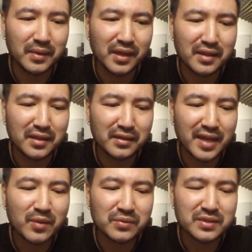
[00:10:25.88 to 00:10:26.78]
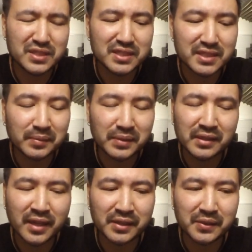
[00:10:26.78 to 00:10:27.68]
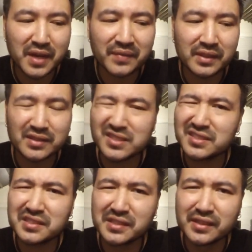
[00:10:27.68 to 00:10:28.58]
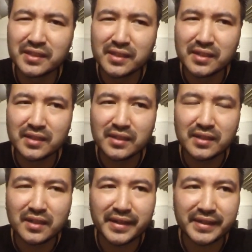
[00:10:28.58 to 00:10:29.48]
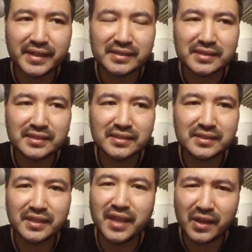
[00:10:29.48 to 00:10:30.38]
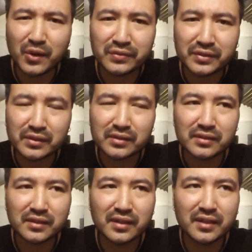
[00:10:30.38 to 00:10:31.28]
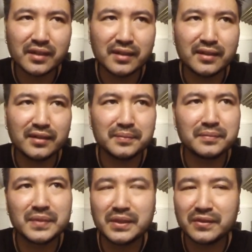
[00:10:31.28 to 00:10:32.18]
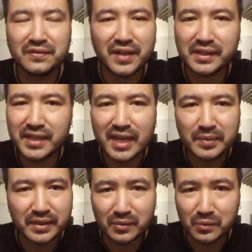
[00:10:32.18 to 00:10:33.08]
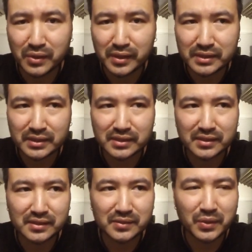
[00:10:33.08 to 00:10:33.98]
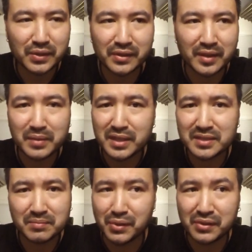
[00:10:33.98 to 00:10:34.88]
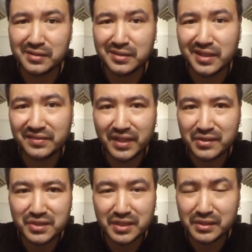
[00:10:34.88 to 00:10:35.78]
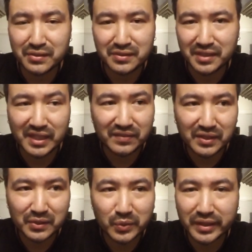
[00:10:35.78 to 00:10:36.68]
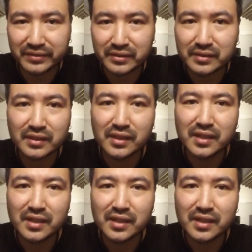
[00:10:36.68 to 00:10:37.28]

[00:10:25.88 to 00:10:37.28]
And that was just something that you have to just, I guess, get over, find a habit that works, whether that means burning a lot of energy during the evening or whatever.